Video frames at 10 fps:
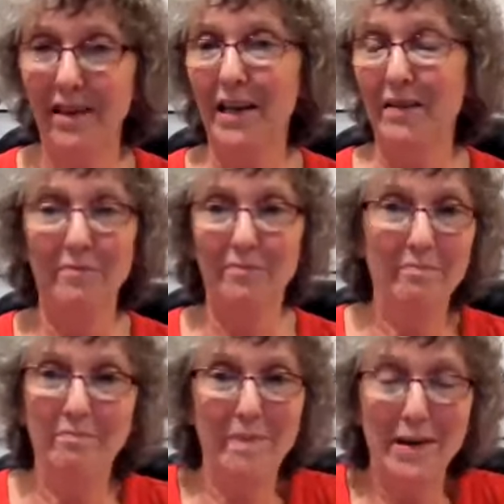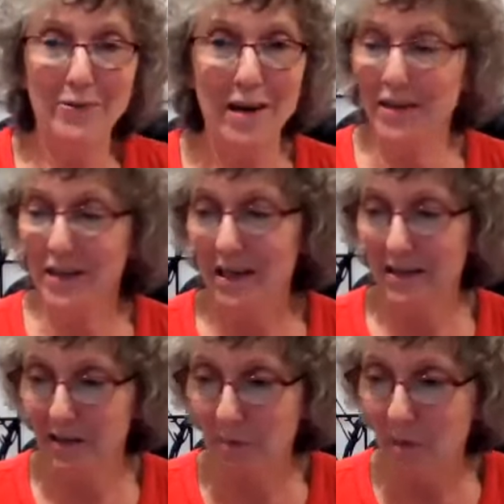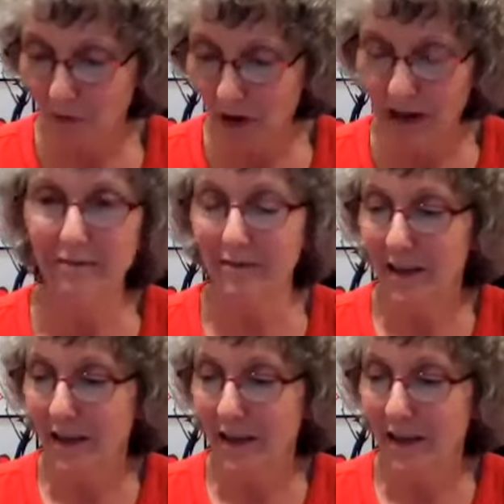and my trash cans smell great.